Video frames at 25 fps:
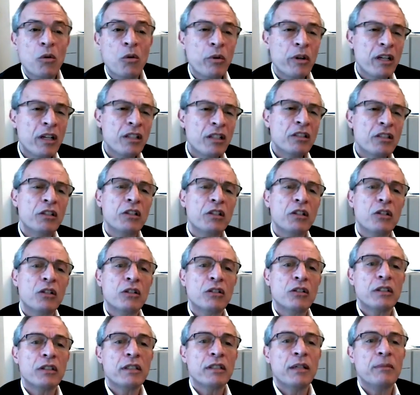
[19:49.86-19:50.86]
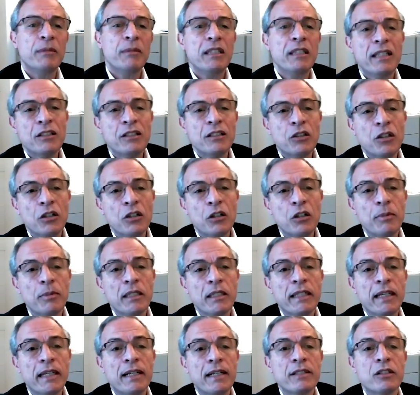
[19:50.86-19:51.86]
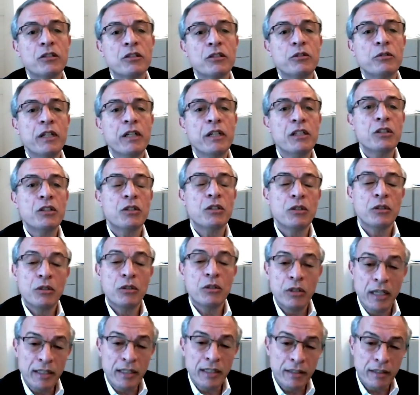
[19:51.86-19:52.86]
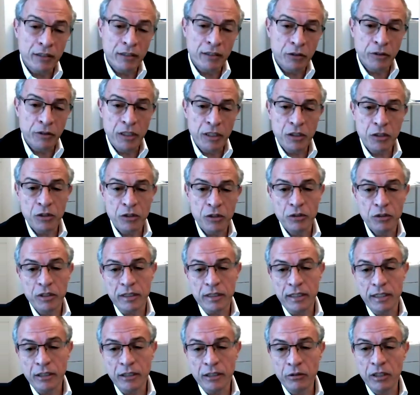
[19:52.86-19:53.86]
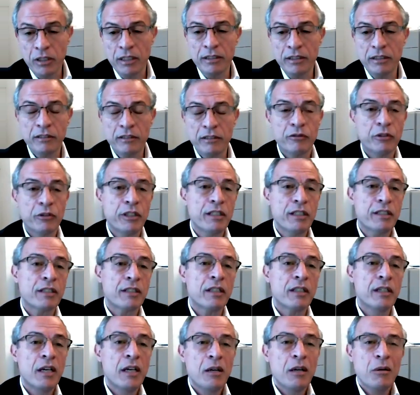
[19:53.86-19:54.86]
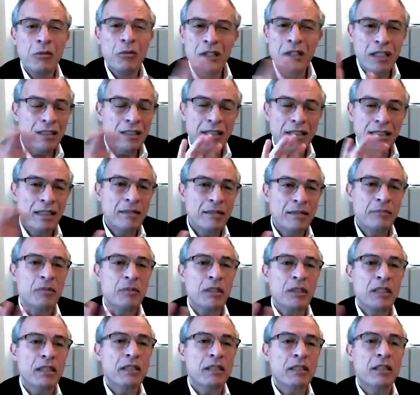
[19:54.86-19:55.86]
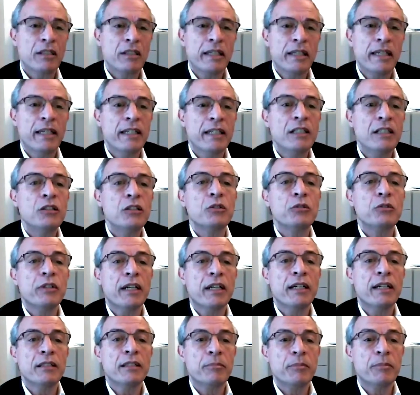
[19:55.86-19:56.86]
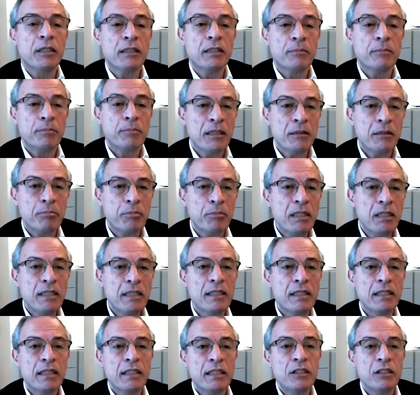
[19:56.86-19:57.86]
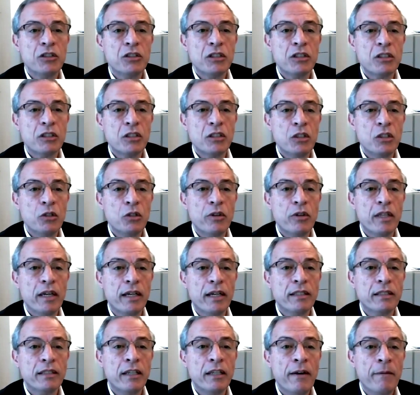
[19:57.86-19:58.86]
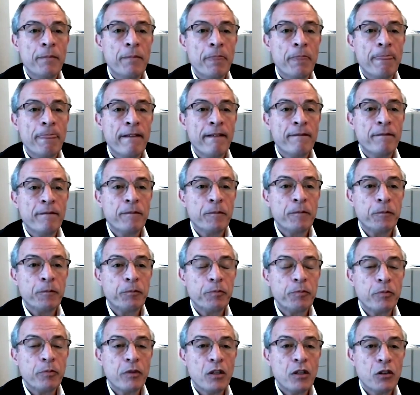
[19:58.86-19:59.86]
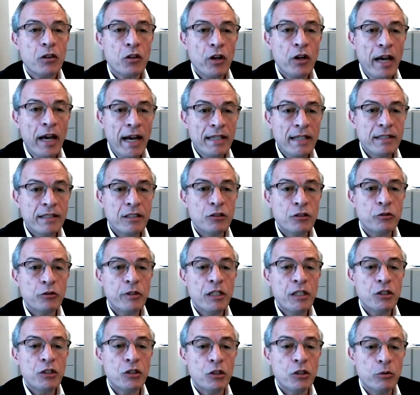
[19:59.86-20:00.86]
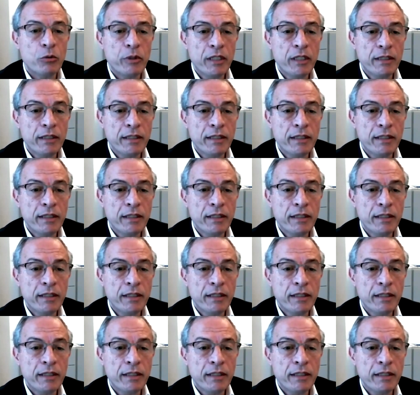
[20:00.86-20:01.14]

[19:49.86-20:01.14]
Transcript: We're not going to go, I mean, they talk about hazard ratio. Hazard ratio is like relative risk. We're not going to get into that, but basically just know that the hazard ratio, when